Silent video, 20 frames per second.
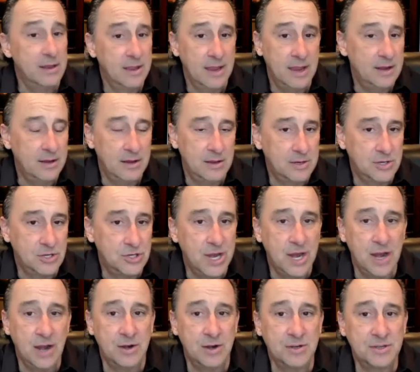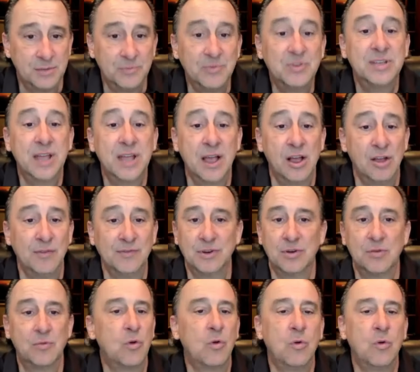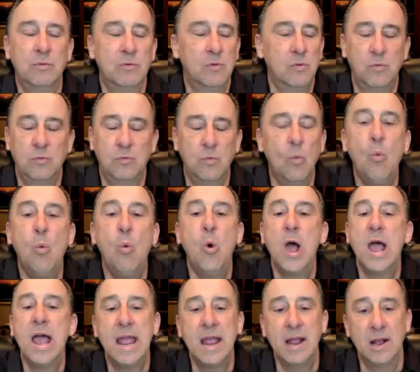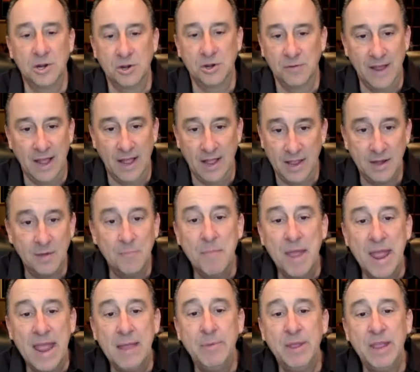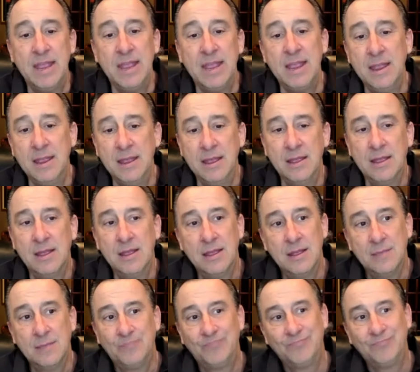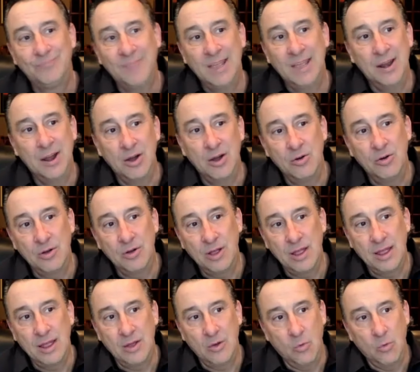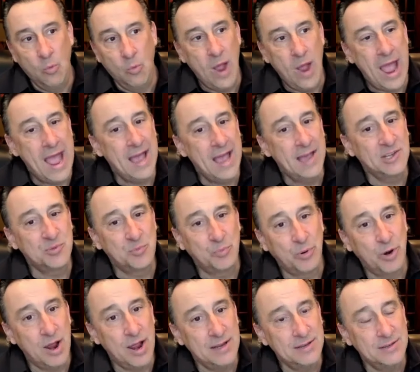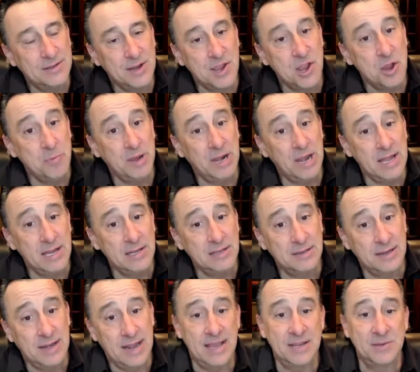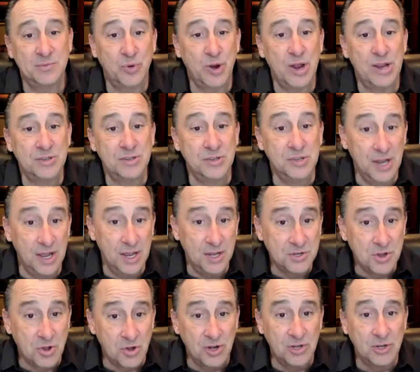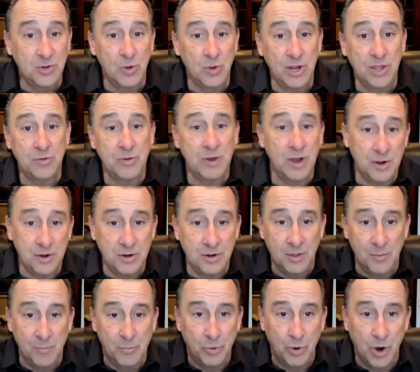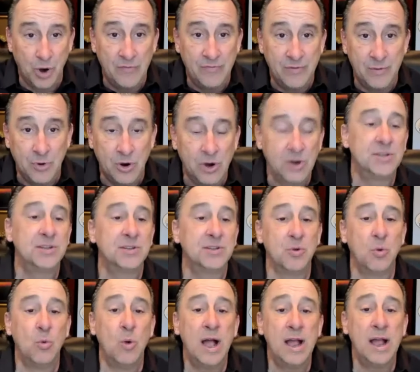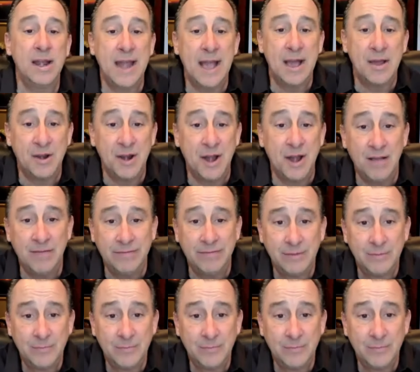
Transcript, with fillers: The the shares themselves are way undervalued, and maybe, you know, as price accumulates and as price does go to 2,300, the profit margins will widen out enough